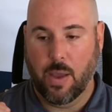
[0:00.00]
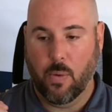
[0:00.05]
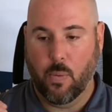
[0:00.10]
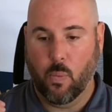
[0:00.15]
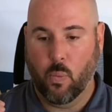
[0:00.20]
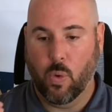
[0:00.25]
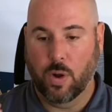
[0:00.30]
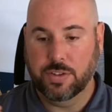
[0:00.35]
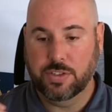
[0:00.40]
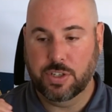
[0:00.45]

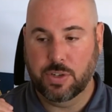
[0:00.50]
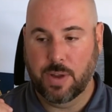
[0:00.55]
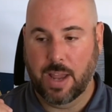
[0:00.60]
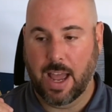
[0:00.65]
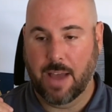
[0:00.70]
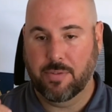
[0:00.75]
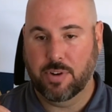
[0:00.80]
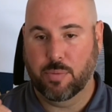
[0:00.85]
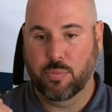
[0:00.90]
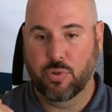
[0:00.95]
once you
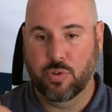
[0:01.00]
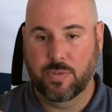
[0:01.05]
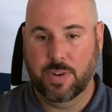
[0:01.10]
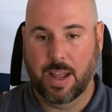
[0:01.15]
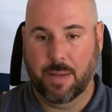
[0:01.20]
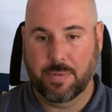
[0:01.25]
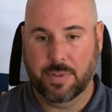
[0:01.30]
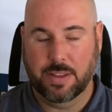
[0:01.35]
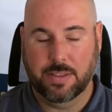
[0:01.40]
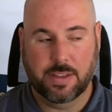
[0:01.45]
have an approved
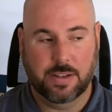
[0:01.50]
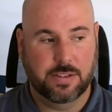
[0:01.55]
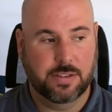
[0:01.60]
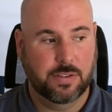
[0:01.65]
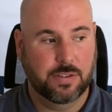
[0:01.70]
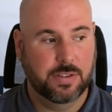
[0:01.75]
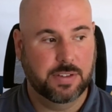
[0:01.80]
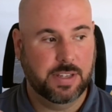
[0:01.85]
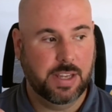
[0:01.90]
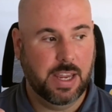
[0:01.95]
applicant that
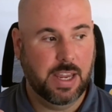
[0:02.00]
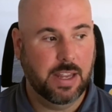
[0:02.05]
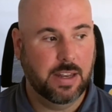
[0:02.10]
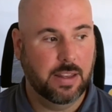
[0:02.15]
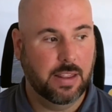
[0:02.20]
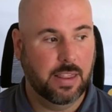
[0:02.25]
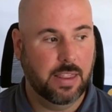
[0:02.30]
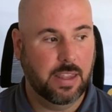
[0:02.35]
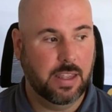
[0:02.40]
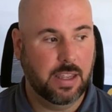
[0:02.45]
turns
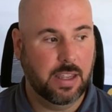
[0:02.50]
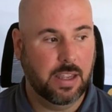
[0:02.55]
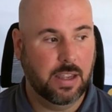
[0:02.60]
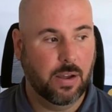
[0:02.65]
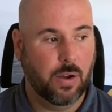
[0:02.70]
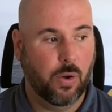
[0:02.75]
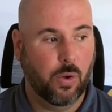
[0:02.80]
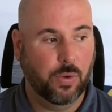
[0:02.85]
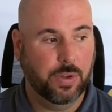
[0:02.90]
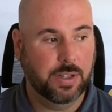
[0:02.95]
in the
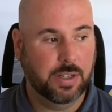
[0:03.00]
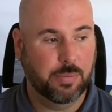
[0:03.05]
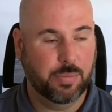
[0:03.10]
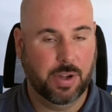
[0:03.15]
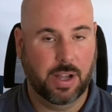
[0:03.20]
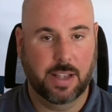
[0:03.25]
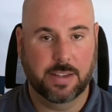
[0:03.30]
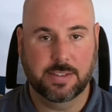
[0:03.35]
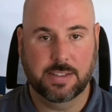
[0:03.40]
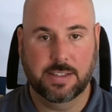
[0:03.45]
holding
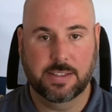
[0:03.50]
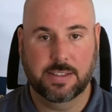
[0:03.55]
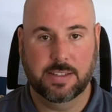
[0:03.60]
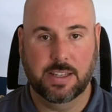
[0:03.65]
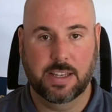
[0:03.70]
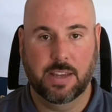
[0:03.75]
deposits,